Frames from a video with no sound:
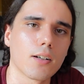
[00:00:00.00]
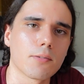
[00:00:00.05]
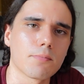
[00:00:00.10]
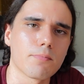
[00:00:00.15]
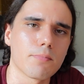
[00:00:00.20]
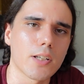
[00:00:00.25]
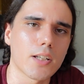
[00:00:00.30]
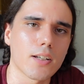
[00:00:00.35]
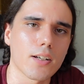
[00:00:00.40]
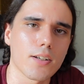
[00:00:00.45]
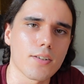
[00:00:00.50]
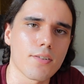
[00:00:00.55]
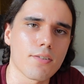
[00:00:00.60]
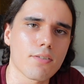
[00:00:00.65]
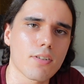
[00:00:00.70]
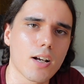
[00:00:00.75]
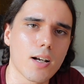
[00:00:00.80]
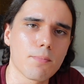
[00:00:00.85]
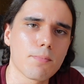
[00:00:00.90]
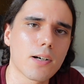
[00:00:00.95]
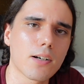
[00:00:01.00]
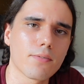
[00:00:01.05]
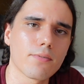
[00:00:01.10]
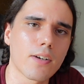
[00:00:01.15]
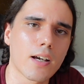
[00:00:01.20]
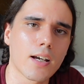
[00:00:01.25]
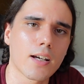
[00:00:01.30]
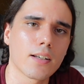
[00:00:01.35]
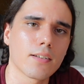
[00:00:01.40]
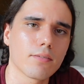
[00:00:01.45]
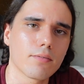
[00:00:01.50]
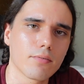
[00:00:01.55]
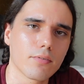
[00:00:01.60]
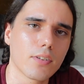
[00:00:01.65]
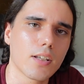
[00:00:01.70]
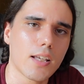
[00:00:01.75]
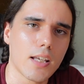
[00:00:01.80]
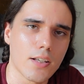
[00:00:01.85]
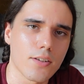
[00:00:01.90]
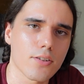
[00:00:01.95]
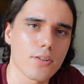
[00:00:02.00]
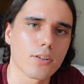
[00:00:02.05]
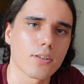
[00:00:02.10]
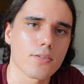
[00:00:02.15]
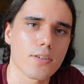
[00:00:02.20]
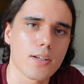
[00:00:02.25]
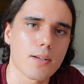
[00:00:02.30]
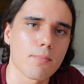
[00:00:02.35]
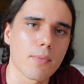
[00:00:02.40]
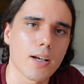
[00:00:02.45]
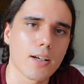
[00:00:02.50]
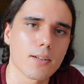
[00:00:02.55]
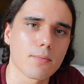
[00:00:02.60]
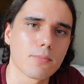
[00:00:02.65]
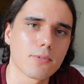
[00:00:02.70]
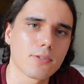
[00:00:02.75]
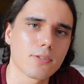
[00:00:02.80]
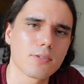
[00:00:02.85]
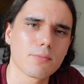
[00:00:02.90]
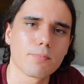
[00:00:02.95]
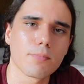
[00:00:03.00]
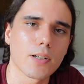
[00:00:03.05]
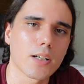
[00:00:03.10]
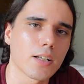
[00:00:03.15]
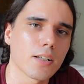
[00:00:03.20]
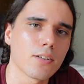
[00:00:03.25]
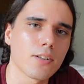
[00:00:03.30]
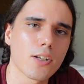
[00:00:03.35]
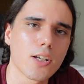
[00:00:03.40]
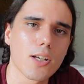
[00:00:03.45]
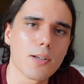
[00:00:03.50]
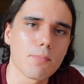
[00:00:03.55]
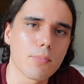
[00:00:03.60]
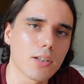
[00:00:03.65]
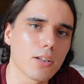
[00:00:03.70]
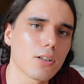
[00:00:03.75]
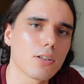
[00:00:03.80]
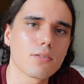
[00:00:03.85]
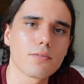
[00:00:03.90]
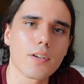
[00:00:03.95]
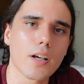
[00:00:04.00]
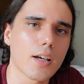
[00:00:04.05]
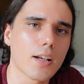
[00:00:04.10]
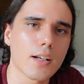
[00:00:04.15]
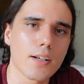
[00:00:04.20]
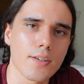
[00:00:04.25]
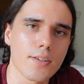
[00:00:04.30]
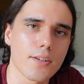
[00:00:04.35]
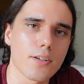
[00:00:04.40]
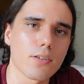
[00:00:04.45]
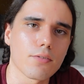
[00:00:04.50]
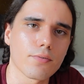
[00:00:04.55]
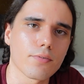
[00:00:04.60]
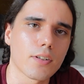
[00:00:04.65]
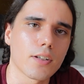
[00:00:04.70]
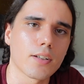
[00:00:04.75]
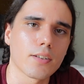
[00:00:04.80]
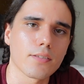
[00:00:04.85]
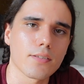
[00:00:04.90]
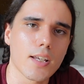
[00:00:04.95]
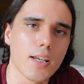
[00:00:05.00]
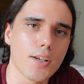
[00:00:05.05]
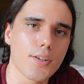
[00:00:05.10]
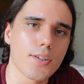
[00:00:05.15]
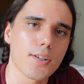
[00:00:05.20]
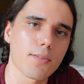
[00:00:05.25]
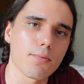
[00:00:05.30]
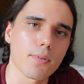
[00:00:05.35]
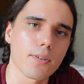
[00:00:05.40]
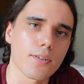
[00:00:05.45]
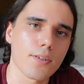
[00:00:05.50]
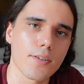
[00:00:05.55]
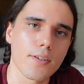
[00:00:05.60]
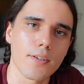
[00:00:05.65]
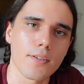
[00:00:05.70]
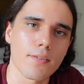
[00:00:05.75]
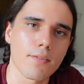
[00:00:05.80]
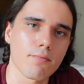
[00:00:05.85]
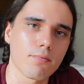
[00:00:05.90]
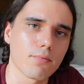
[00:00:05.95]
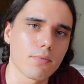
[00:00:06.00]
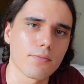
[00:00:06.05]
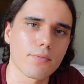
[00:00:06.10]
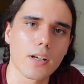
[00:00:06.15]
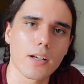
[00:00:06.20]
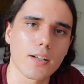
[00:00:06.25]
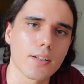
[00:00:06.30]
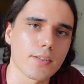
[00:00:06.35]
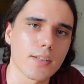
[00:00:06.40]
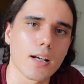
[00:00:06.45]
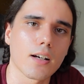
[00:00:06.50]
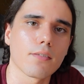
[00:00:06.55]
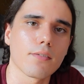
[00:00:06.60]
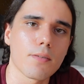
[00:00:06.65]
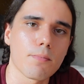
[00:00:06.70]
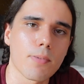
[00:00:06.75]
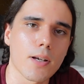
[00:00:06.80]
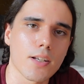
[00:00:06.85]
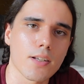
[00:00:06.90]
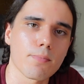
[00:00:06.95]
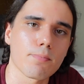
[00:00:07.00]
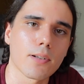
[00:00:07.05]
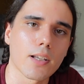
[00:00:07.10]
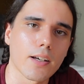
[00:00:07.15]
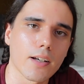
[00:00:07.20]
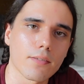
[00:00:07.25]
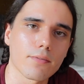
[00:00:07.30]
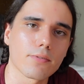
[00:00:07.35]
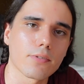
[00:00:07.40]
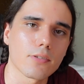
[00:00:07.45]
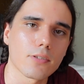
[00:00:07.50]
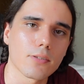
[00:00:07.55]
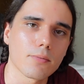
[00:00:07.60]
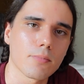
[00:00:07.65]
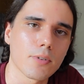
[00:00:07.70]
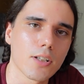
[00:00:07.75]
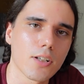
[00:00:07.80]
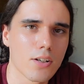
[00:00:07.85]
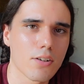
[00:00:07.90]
Because above that, it starts to matter more, but below that, I still think Tastyworks is without a doubt the best platform.